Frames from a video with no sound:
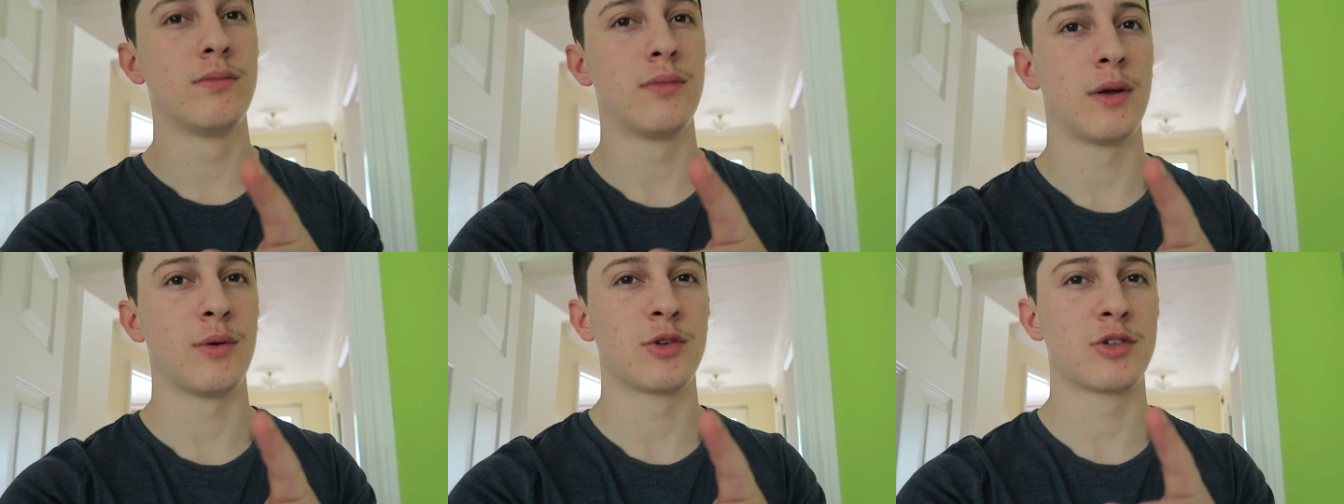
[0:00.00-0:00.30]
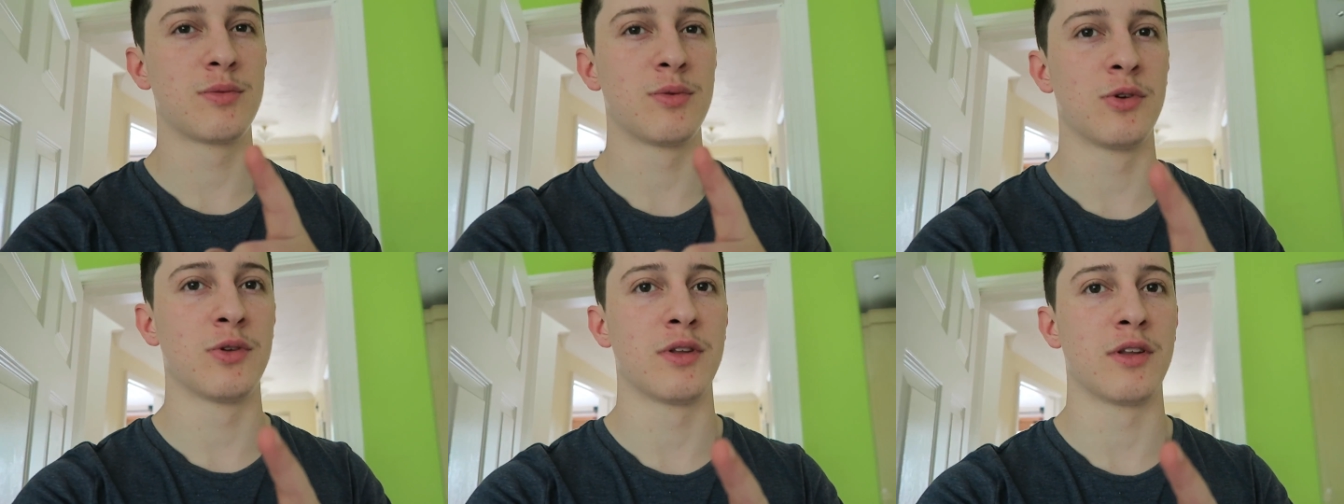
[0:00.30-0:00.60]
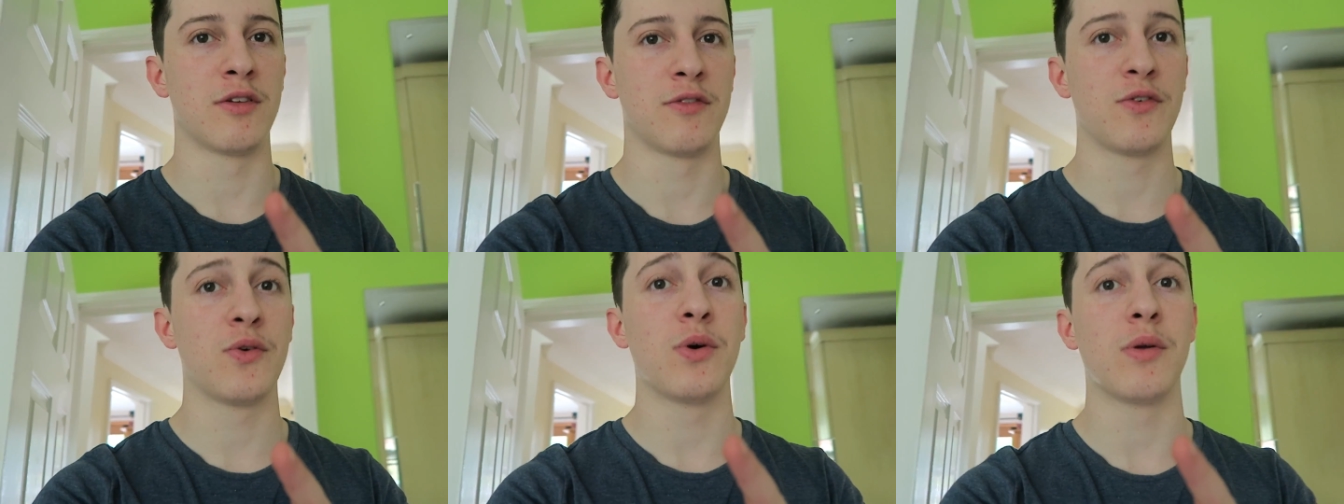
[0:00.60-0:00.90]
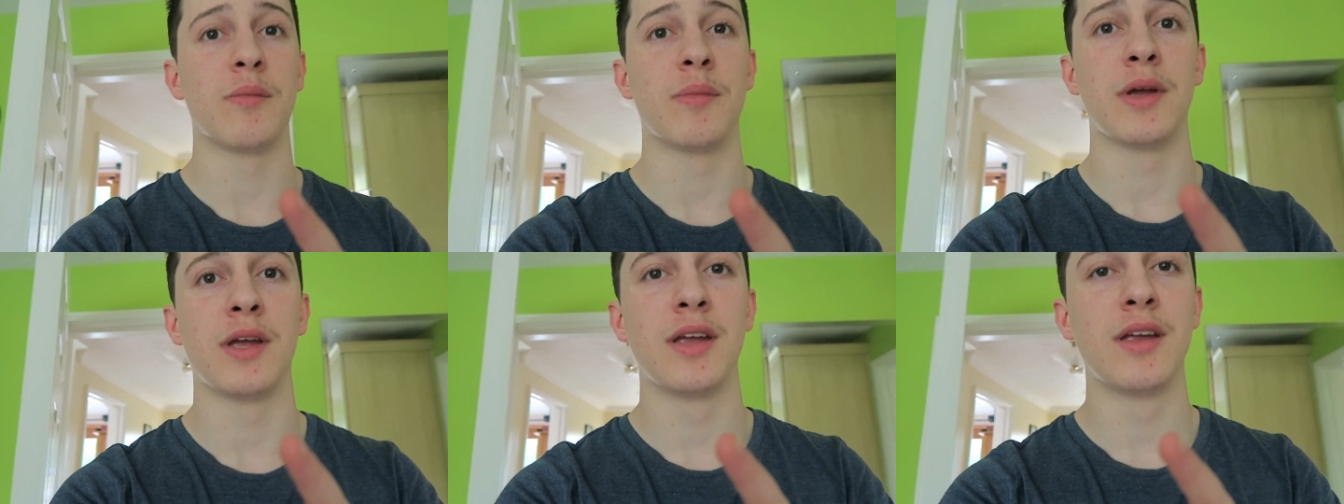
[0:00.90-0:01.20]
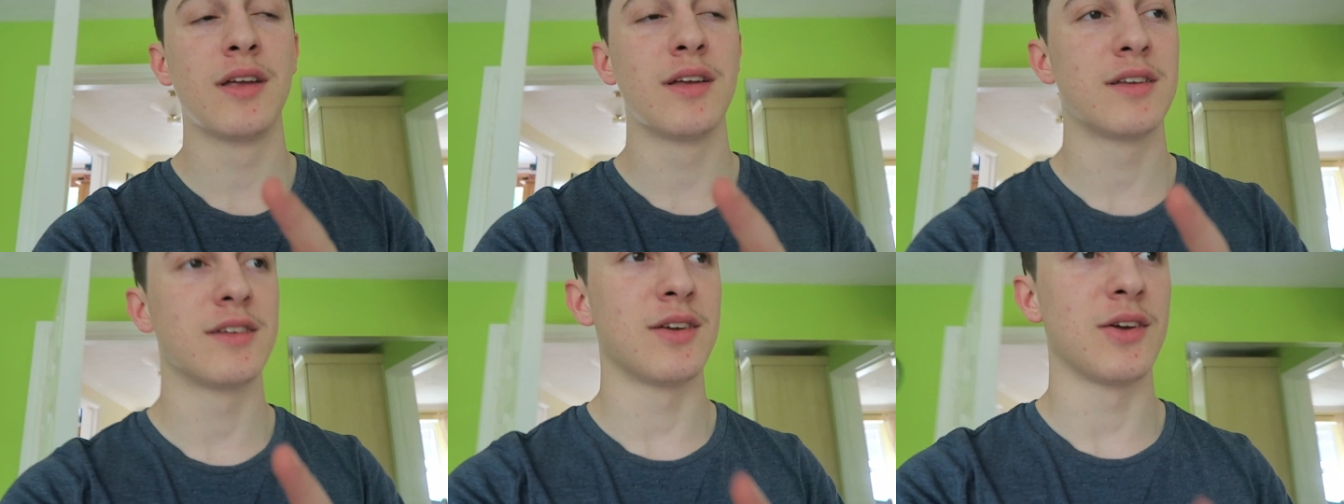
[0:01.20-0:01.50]
They were smaller than I thought it would
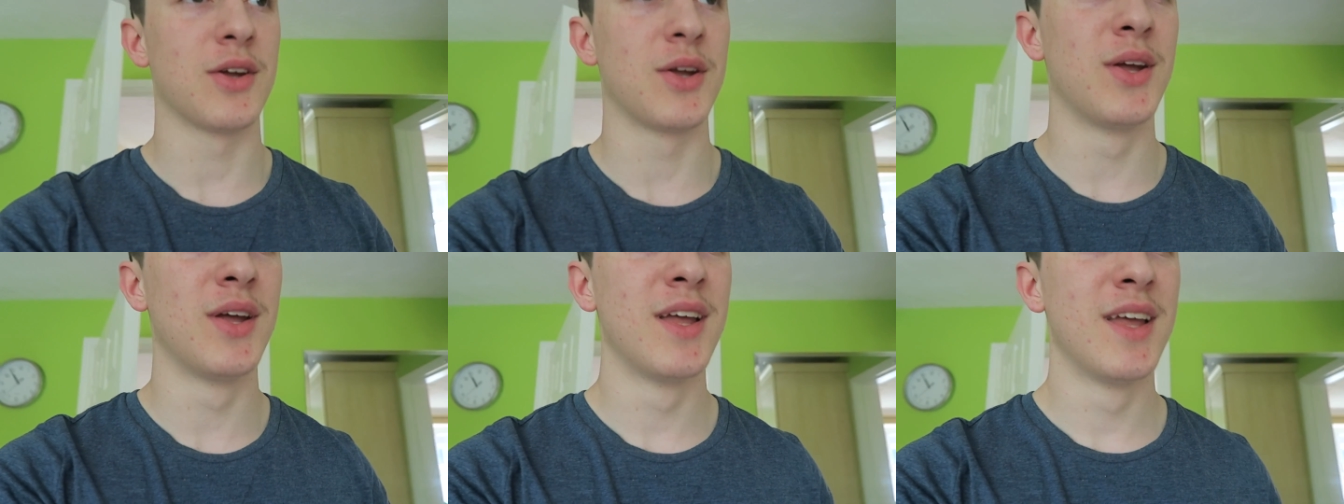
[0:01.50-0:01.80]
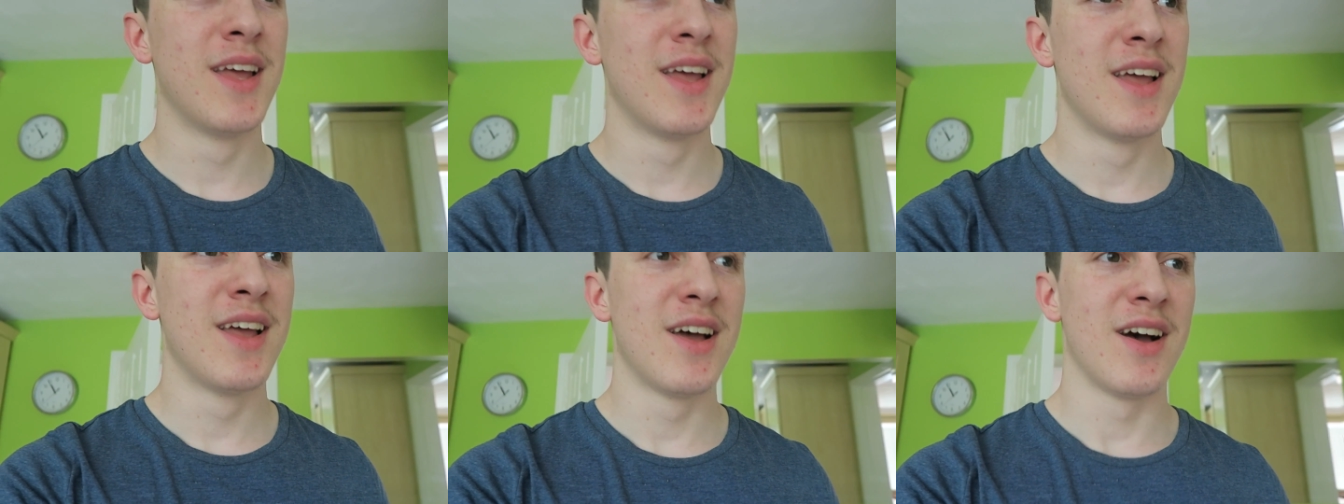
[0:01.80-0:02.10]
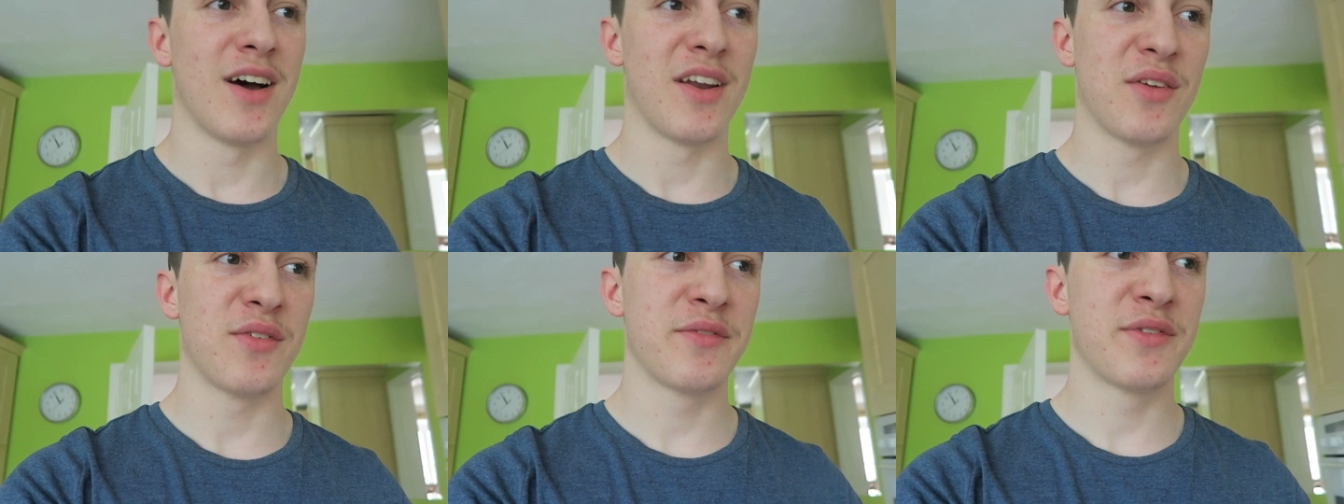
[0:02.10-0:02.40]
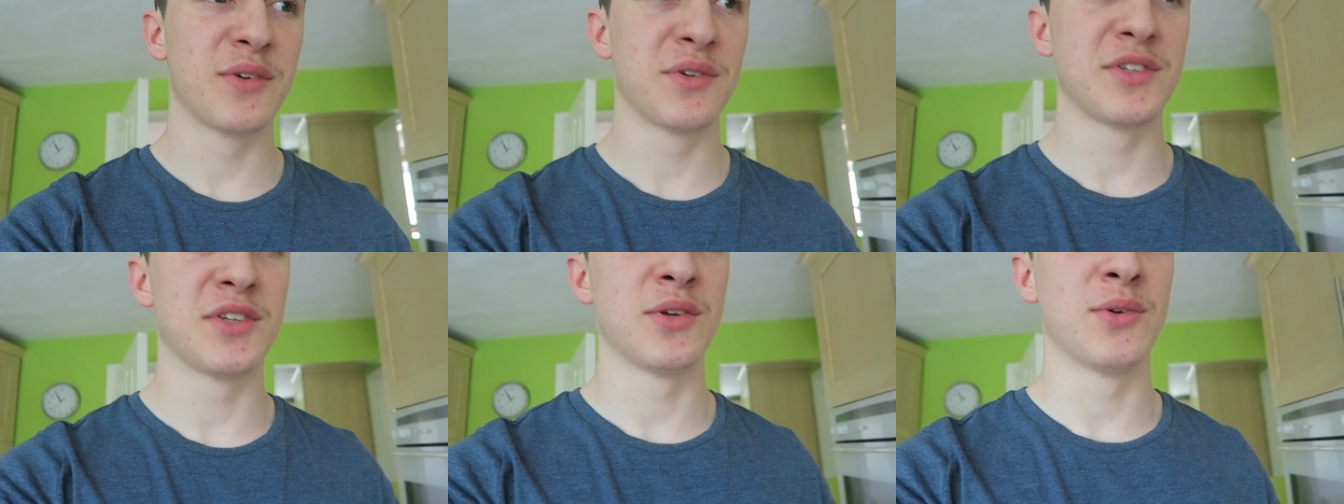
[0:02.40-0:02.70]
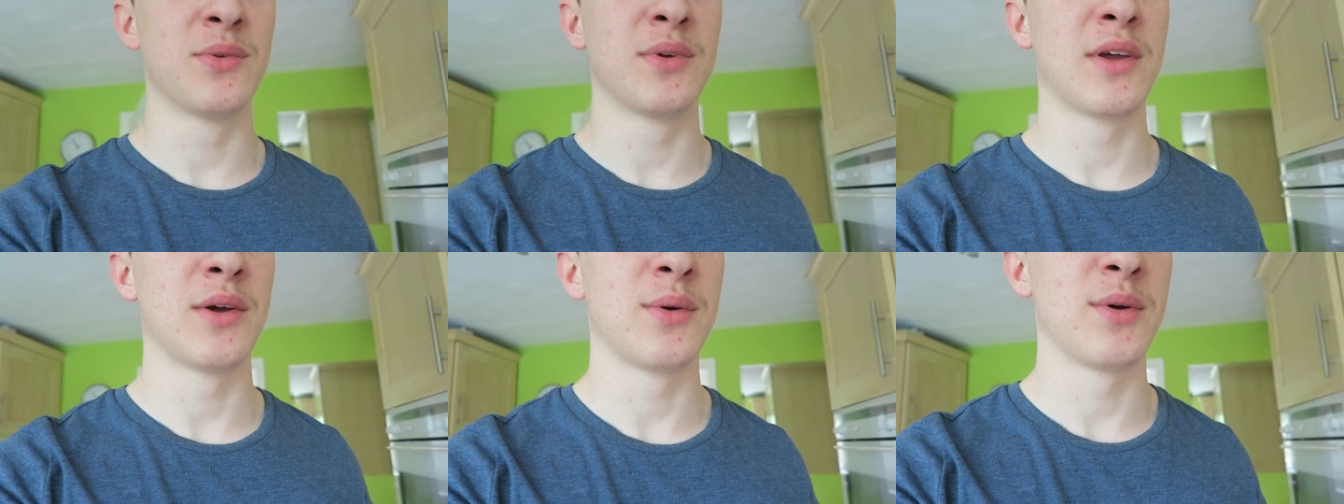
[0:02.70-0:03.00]
be, so I don't feel
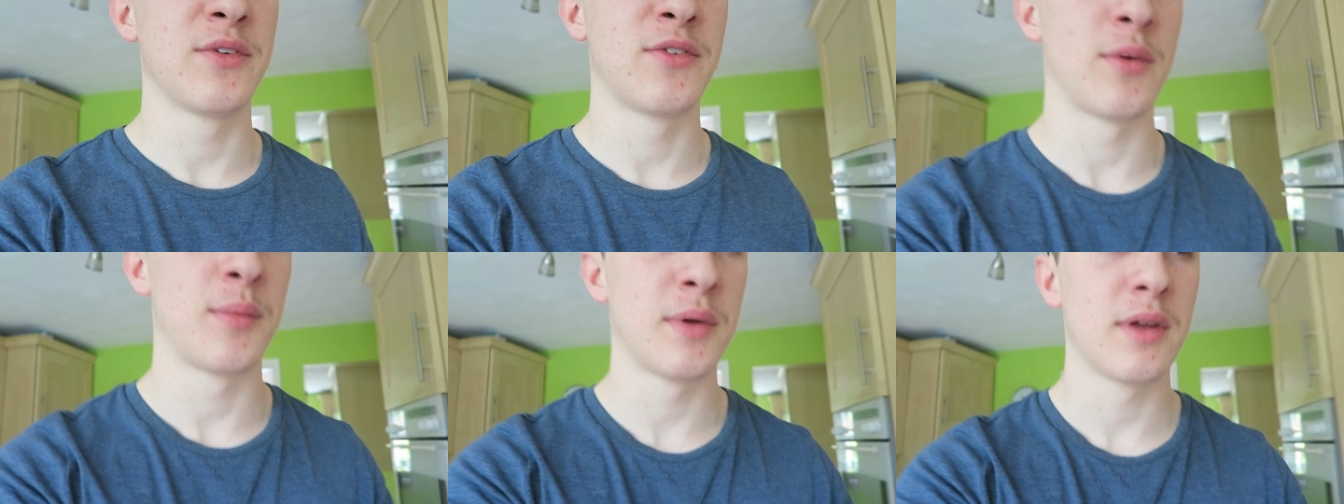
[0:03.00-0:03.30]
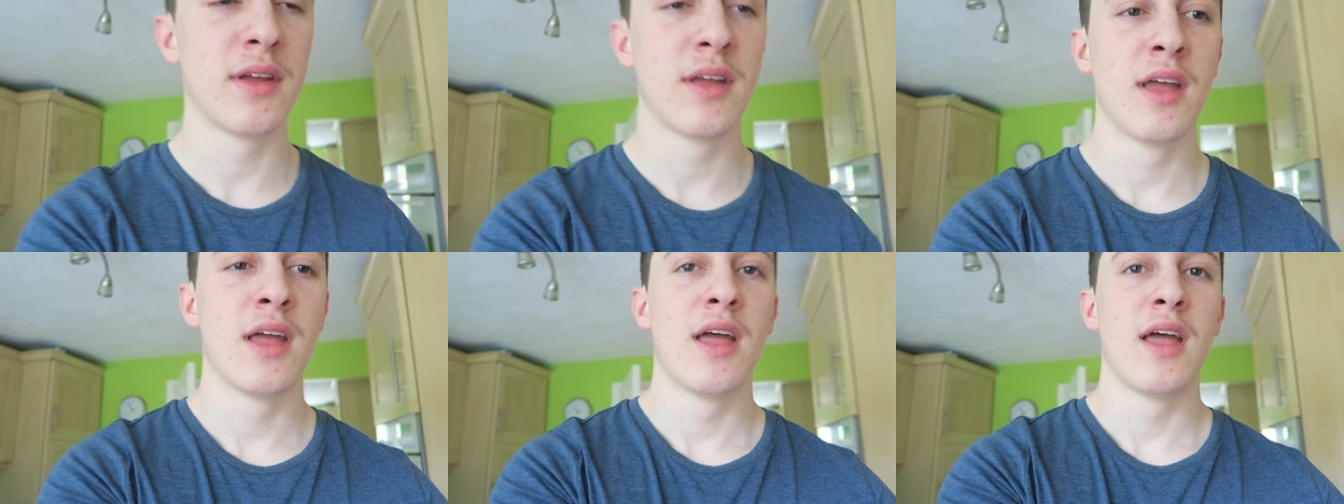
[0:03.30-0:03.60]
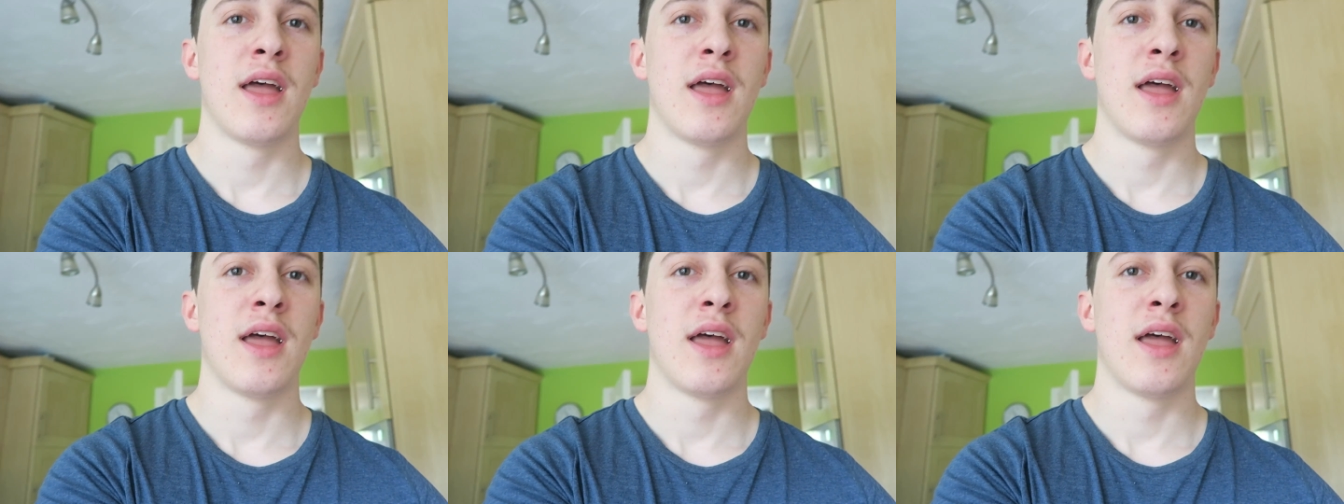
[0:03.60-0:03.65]
too guilty from it.